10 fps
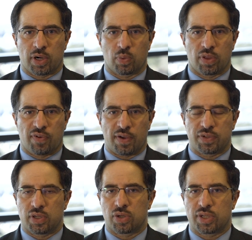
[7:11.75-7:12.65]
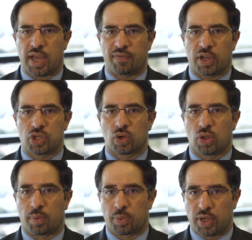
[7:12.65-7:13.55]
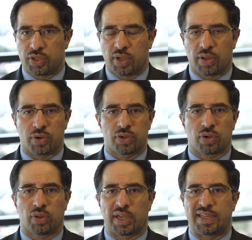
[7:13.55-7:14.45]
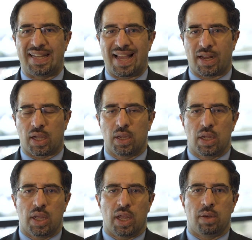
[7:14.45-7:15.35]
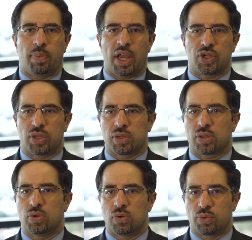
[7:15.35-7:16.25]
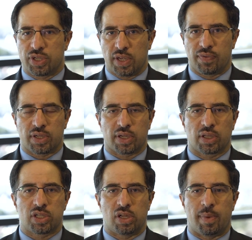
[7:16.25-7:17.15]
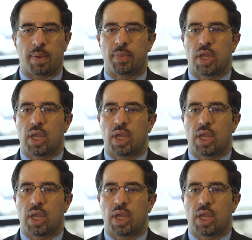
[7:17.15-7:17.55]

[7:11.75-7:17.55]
Merck with the 5 centers, have actually collaborated together to collect data in patients who received the teclistamab.